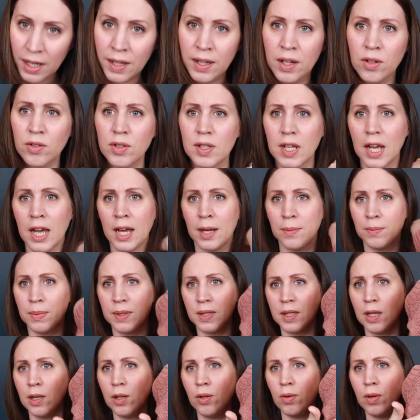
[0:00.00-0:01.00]
there's
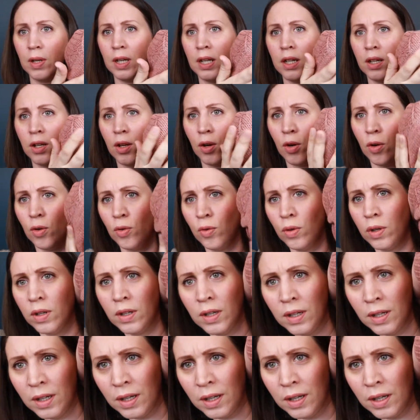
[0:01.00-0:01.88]
absolutely no